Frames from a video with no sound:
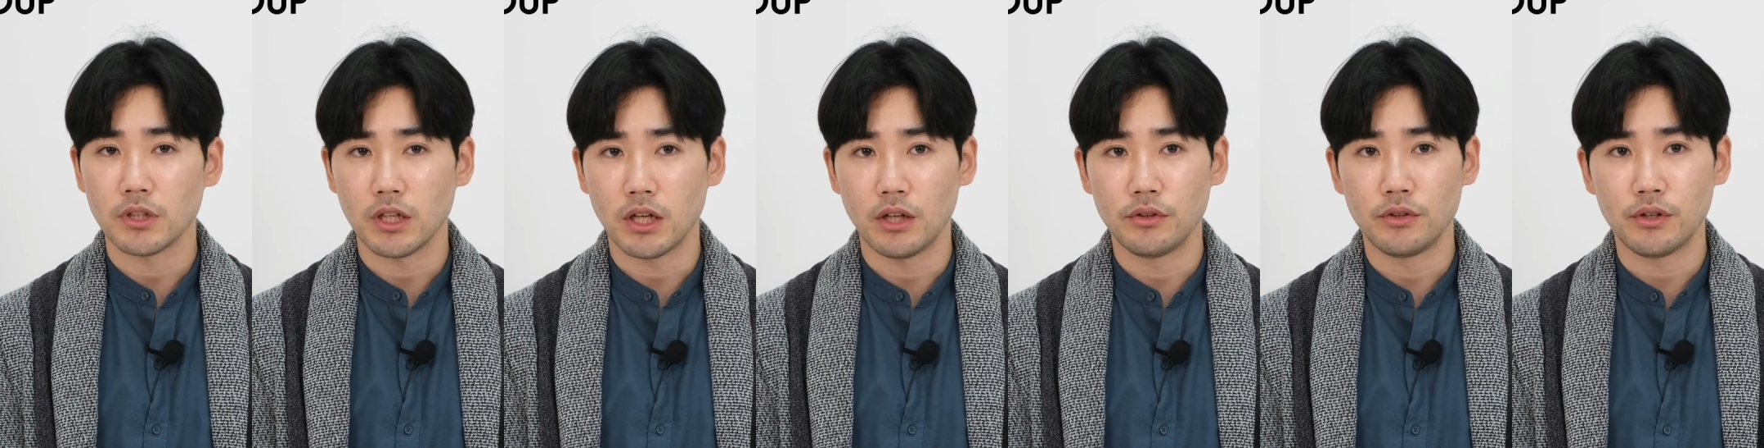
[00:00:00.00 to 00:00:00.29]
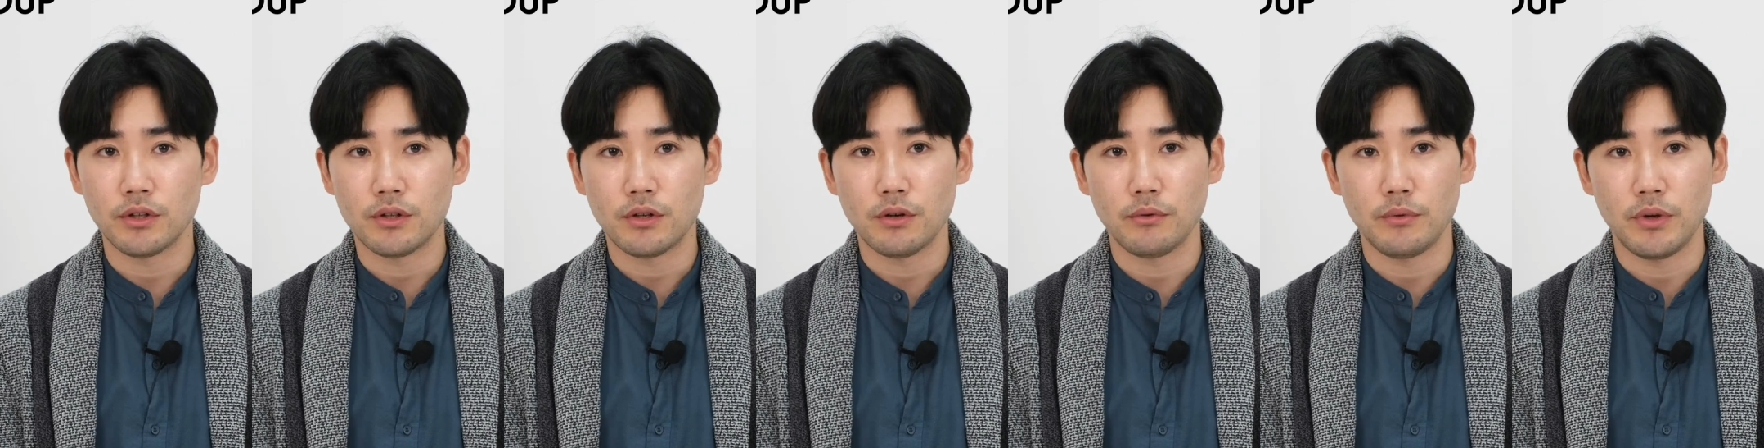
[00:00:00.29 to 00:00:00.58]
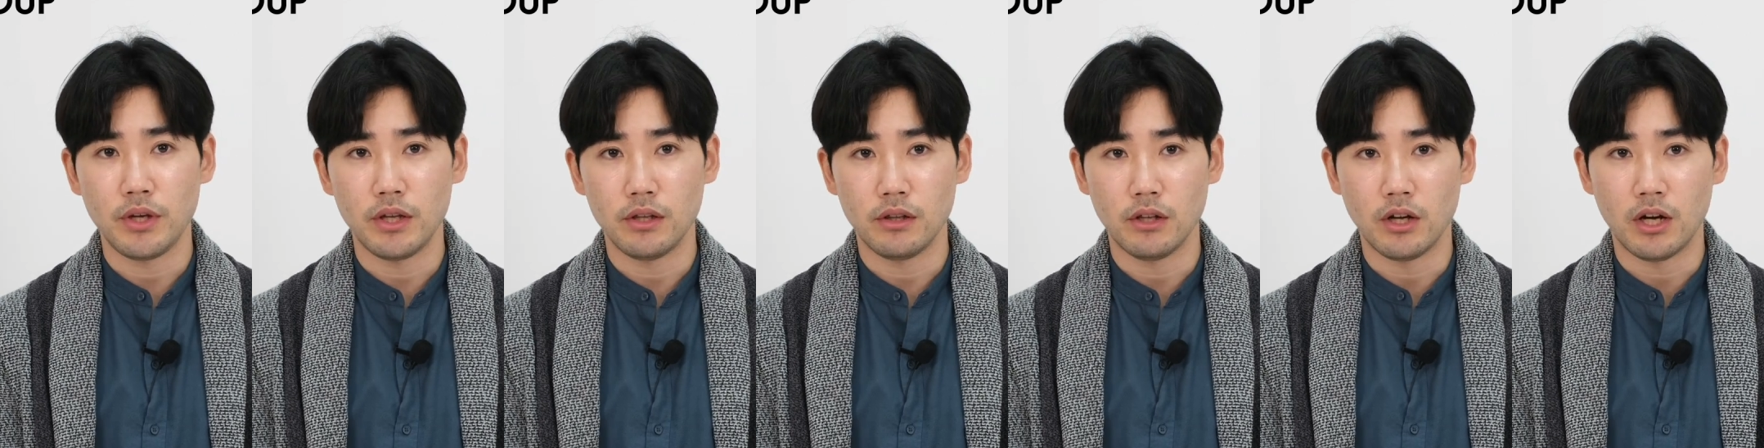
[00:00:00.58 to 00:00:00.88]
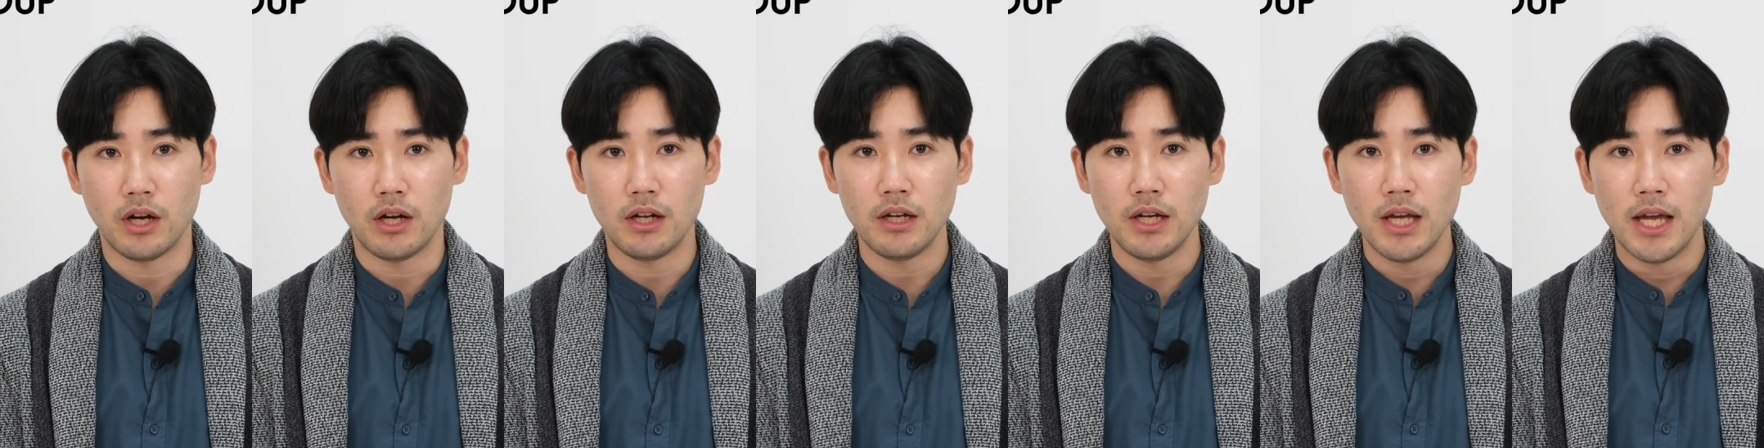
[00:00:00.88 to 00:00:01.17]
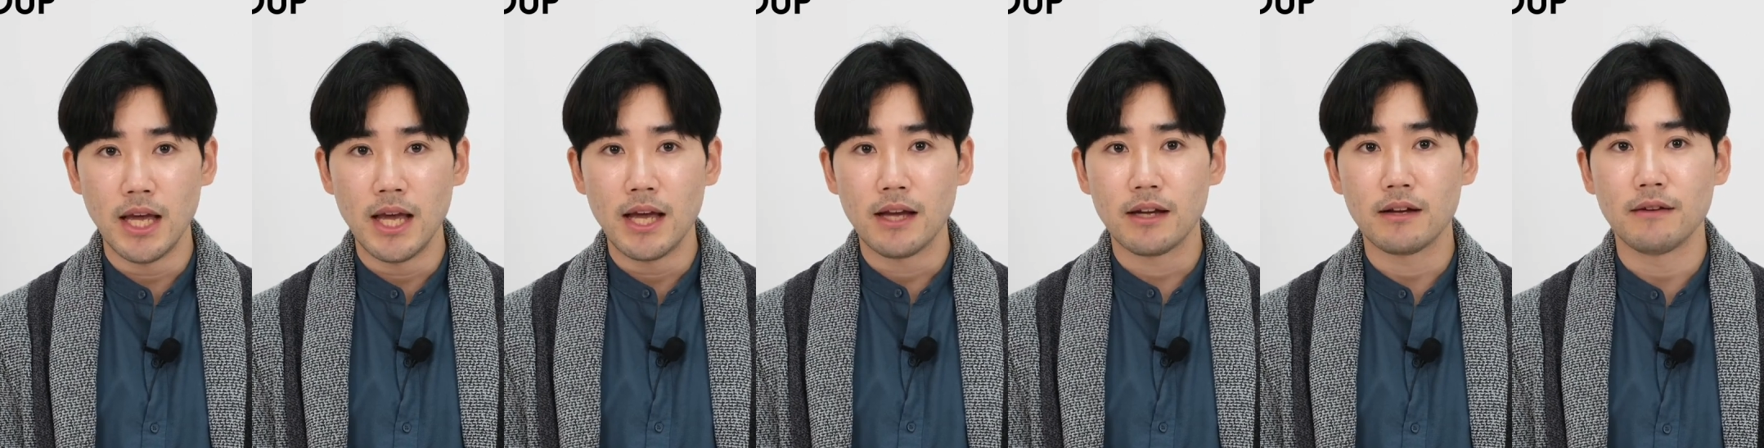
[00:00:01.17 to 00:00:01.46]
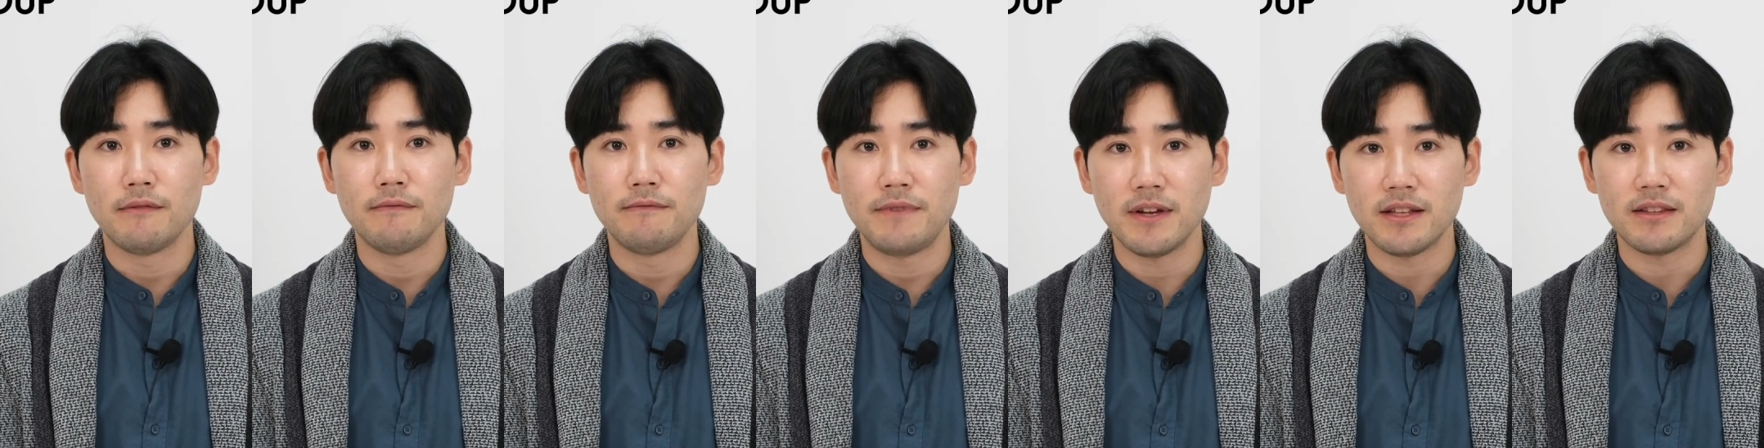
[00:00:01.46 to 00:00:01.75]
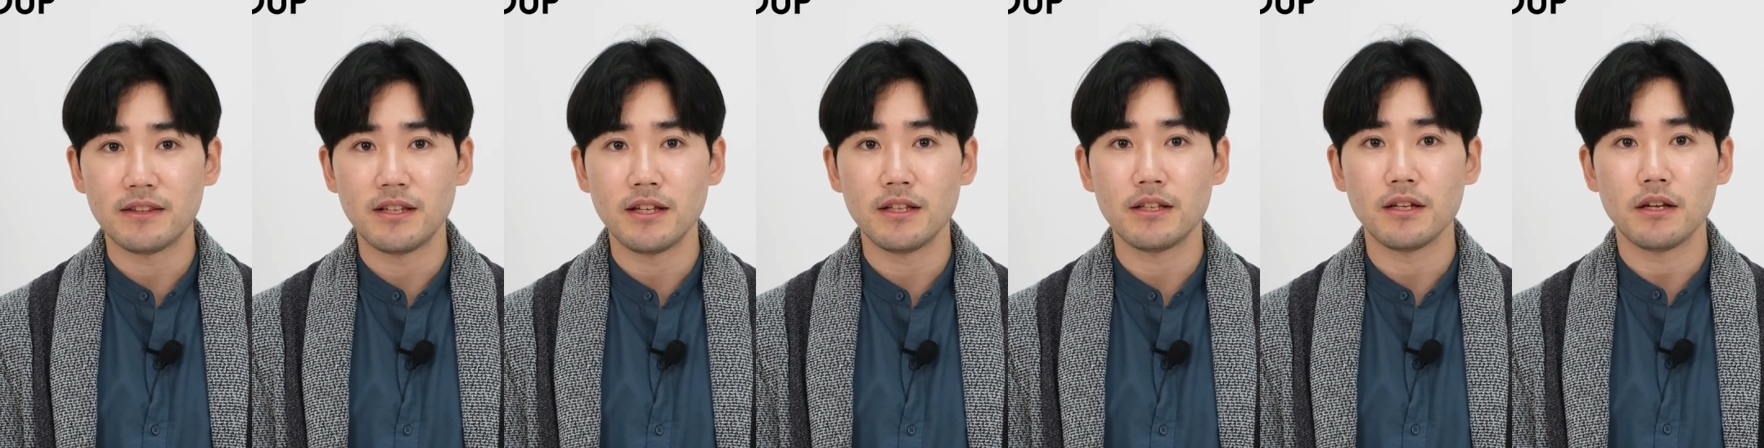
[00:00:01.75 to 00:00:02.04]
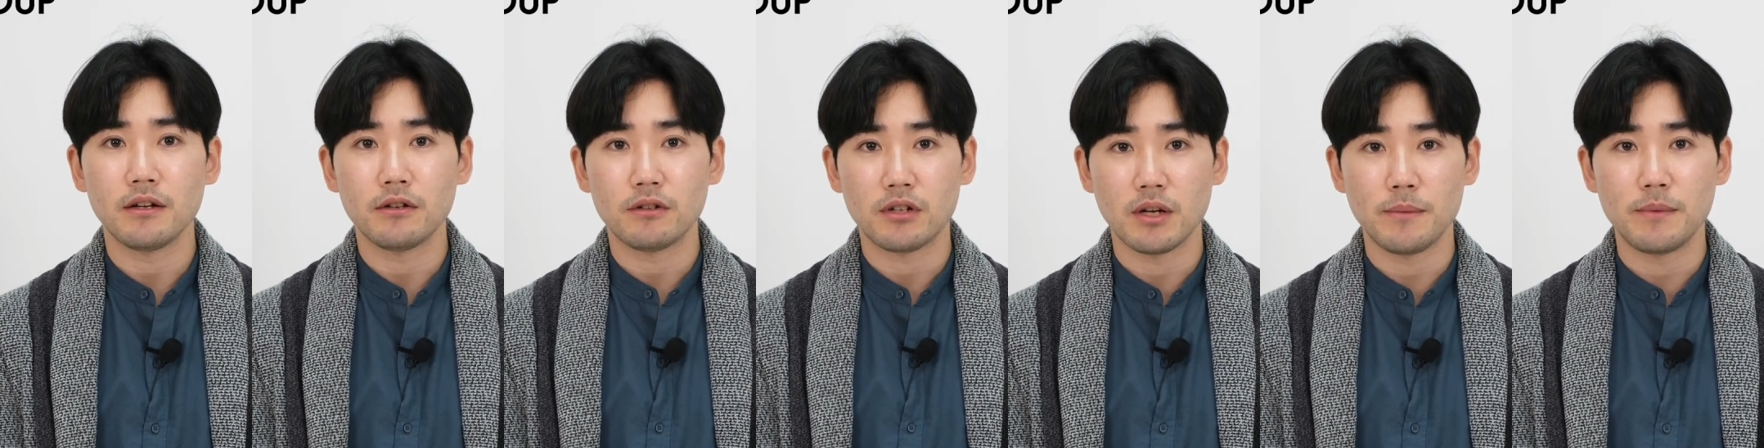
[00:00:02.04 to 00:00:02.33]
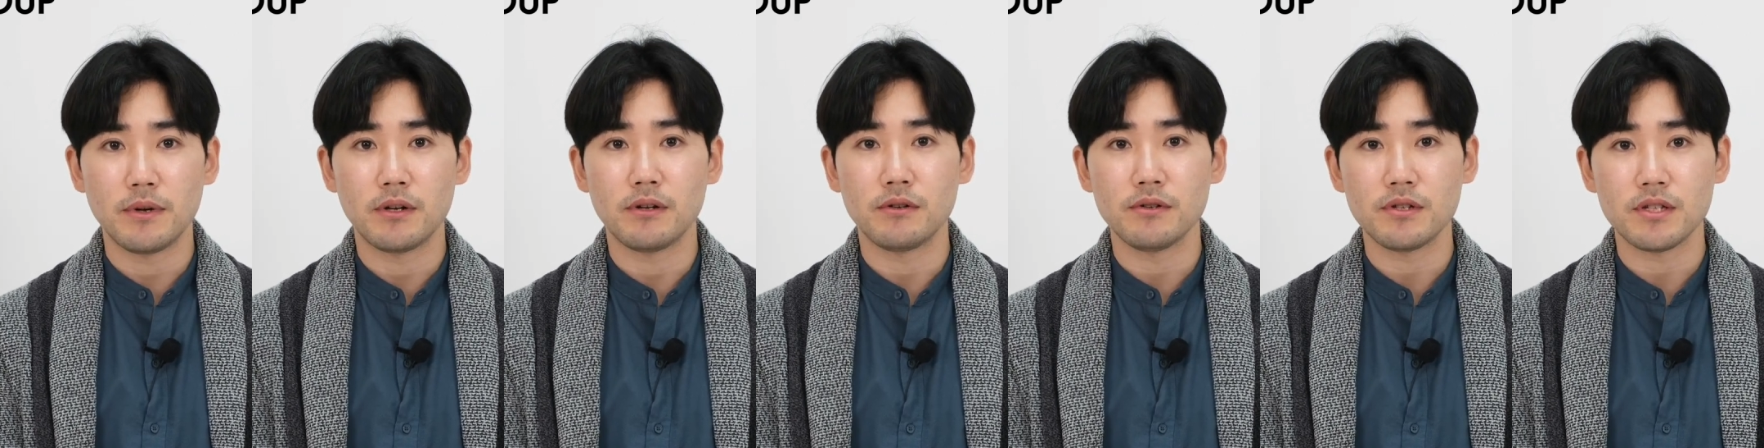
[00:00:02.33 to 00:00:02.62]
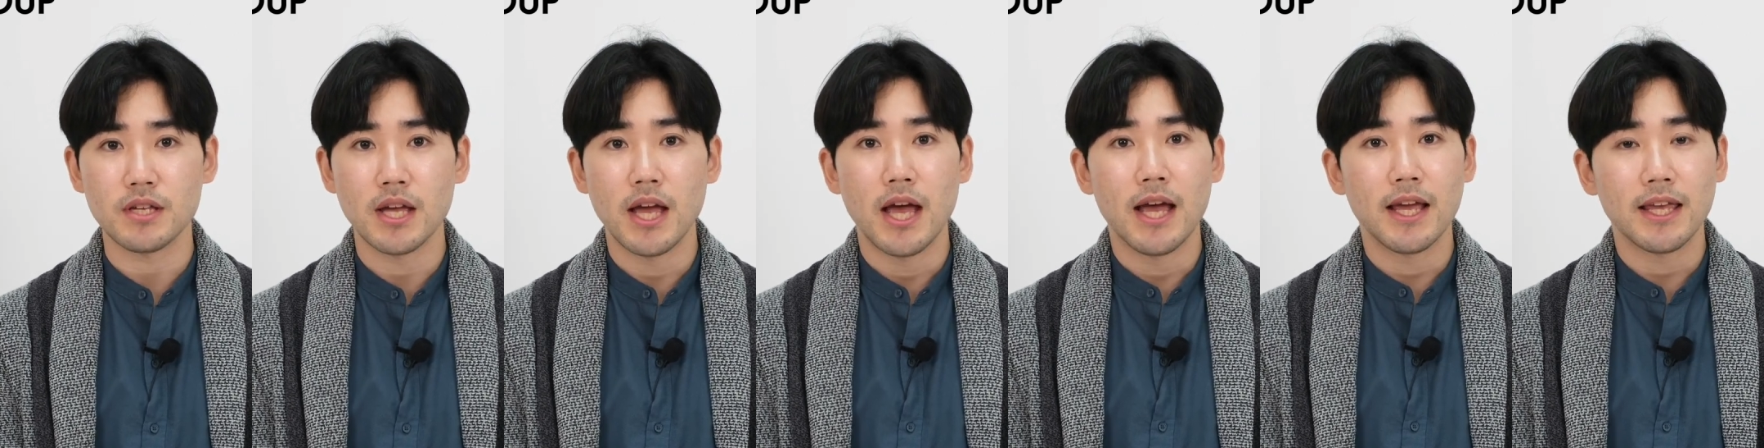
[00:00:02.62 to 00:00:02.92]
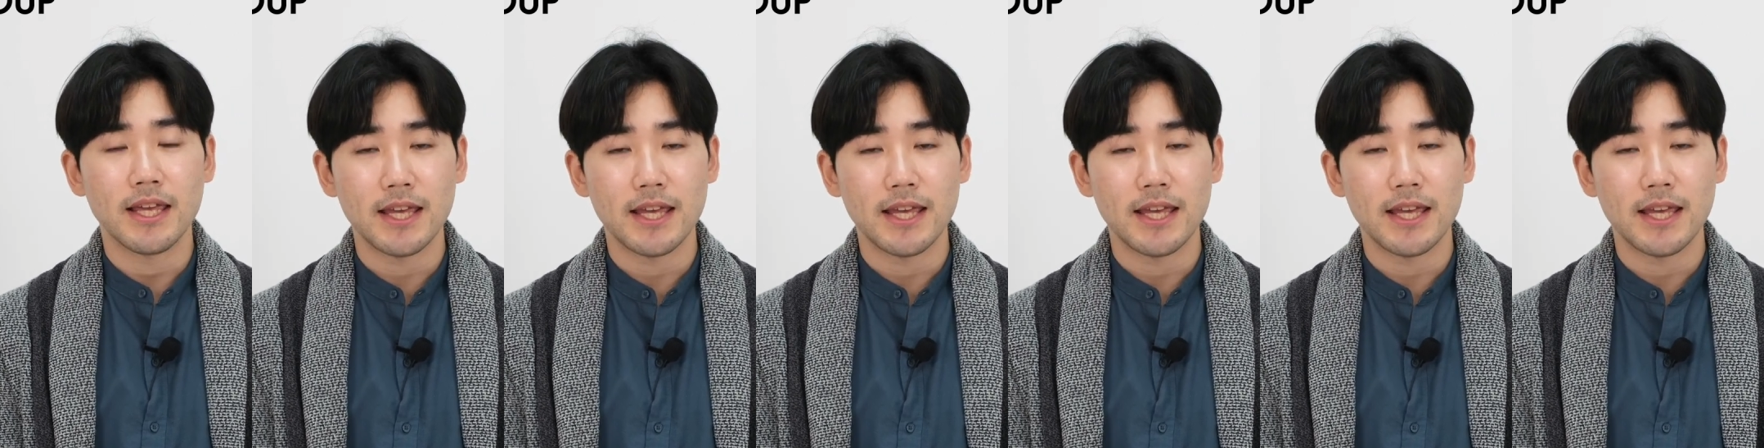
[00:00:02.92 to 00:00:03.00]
Under Korean law, convicted criminals